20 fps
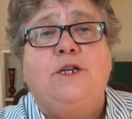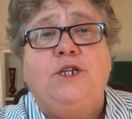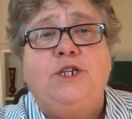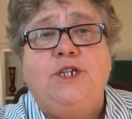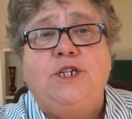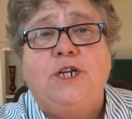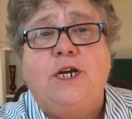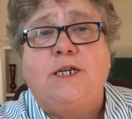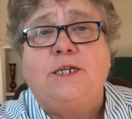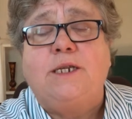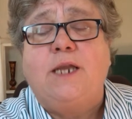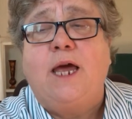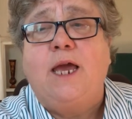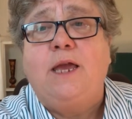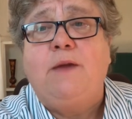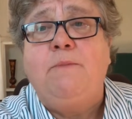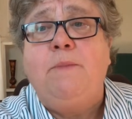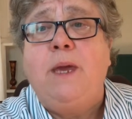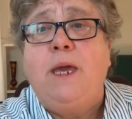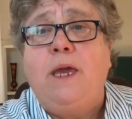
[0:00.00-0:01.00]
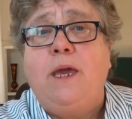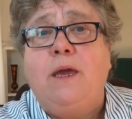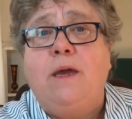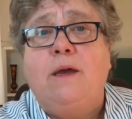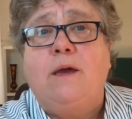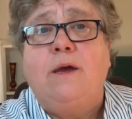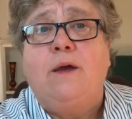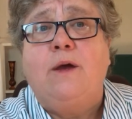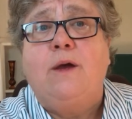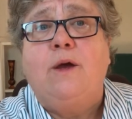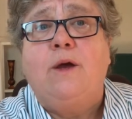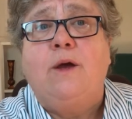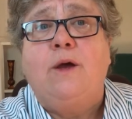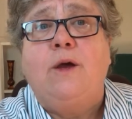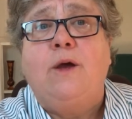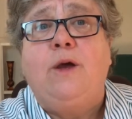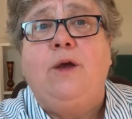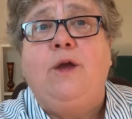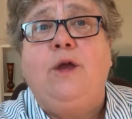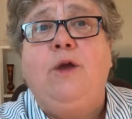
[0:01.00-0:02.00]
Just like me,
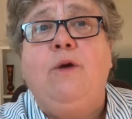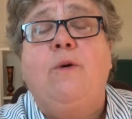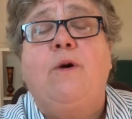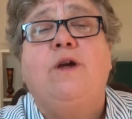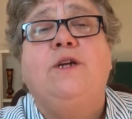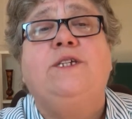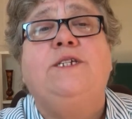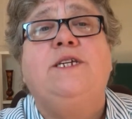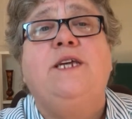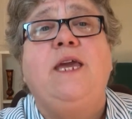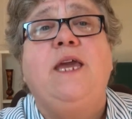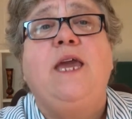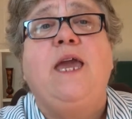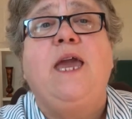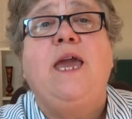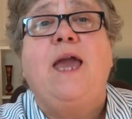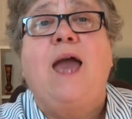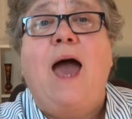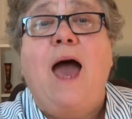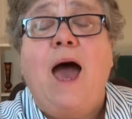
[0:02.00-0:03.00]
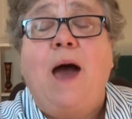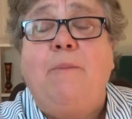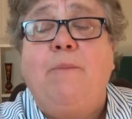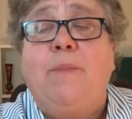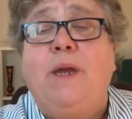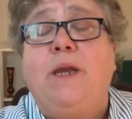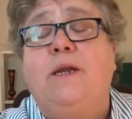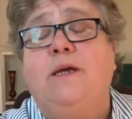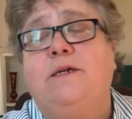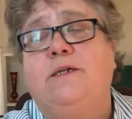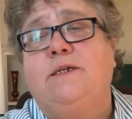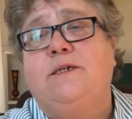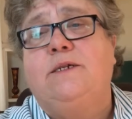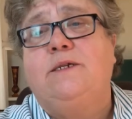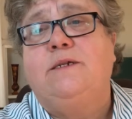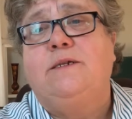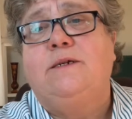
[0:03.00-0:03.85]
you are seeking happiness